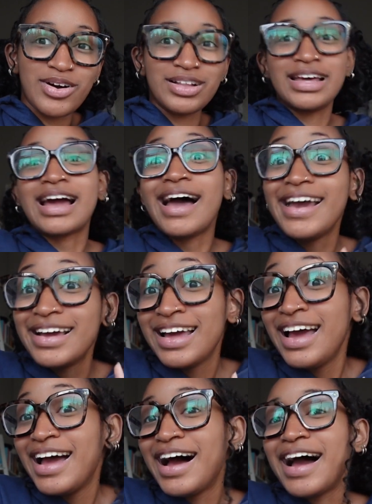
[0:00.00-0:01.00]
Like
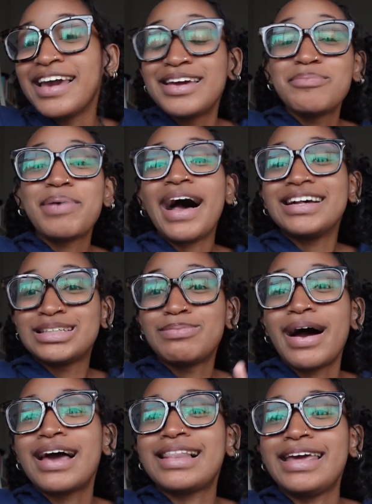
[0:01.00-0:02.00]
I can pass
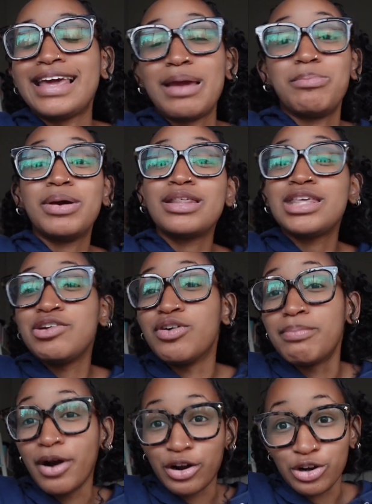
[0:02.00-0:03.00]
by like a pithy
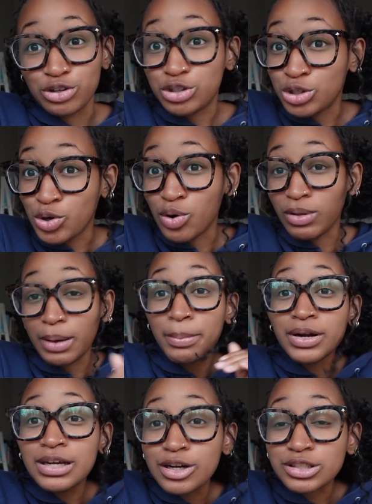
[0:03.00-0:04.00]
remark or two, like
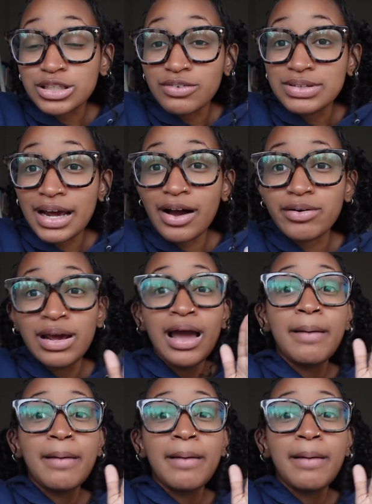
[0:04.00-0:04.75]
putting yourself down,